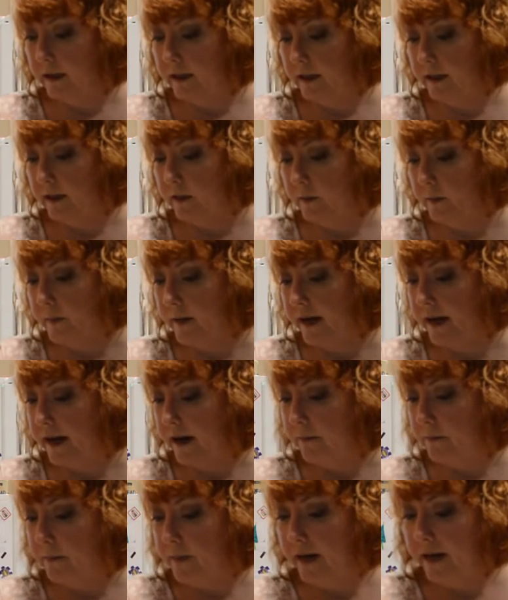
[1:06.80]
a little bit.
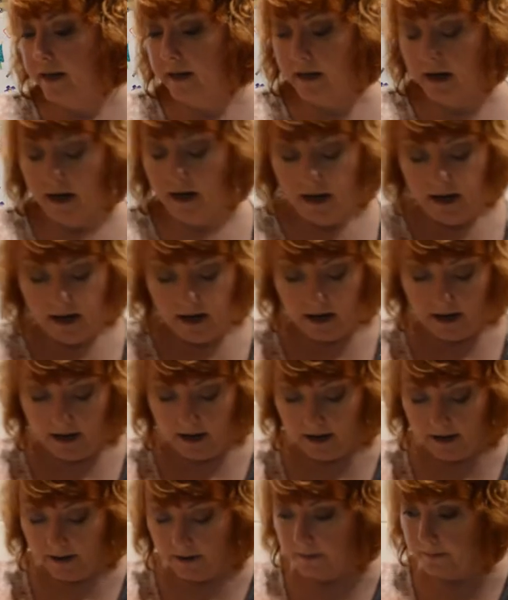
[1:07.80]
I've been
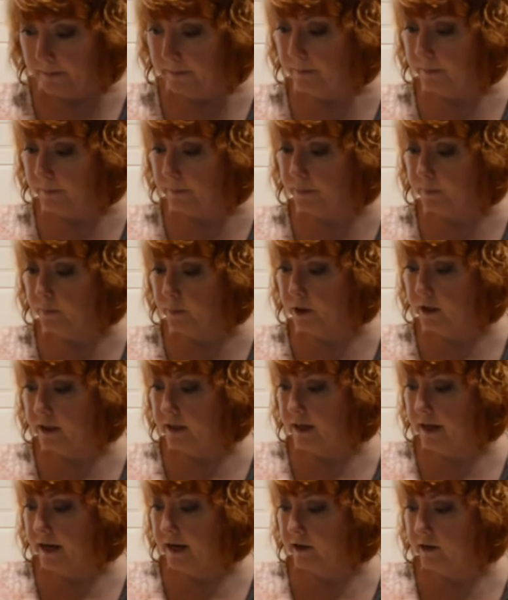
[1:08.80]
putting
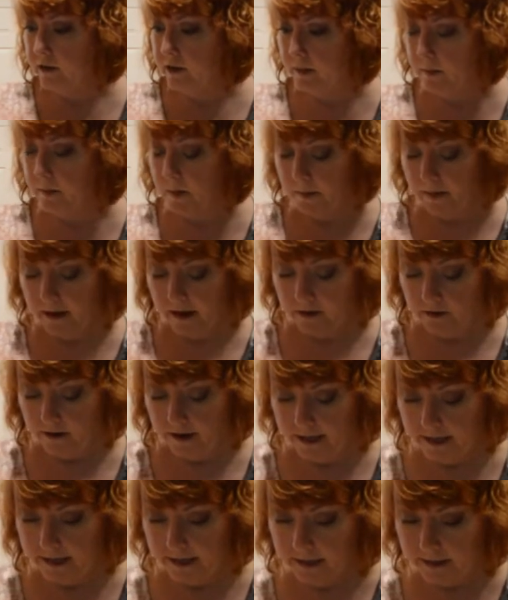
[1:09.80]
together some of my
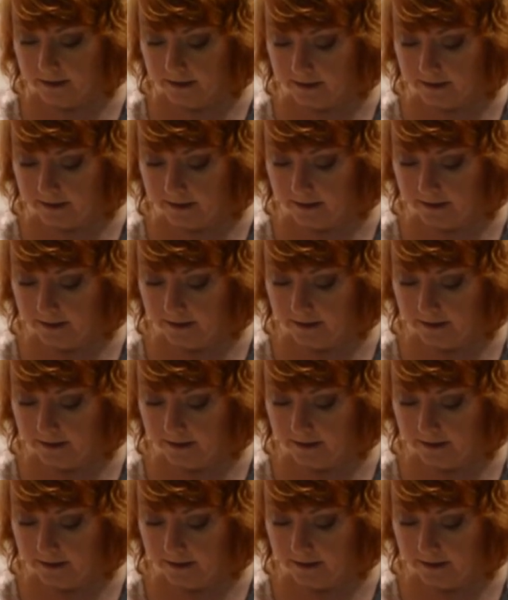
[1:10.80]
ingredients.